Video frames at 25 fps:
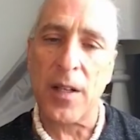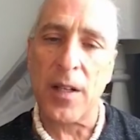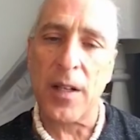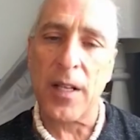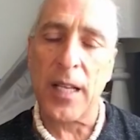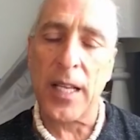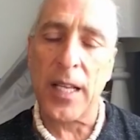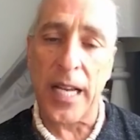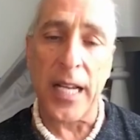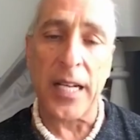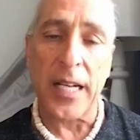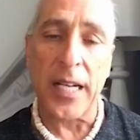
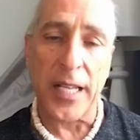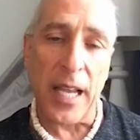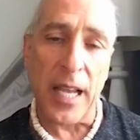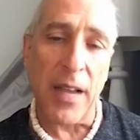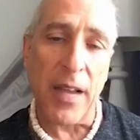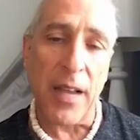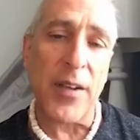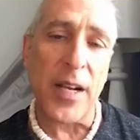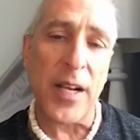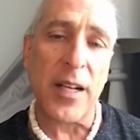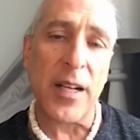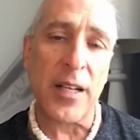He had
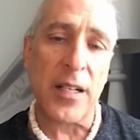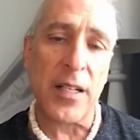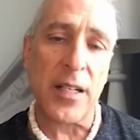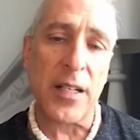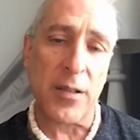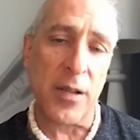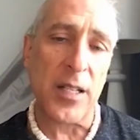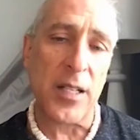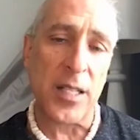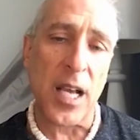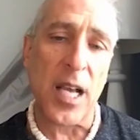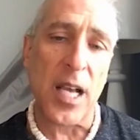given it
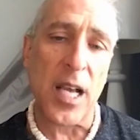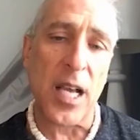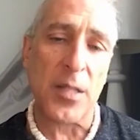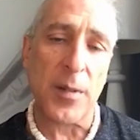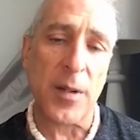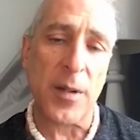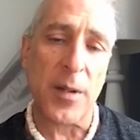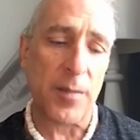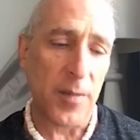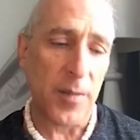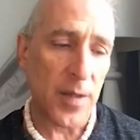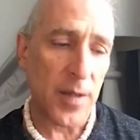to his
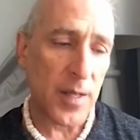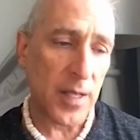husband.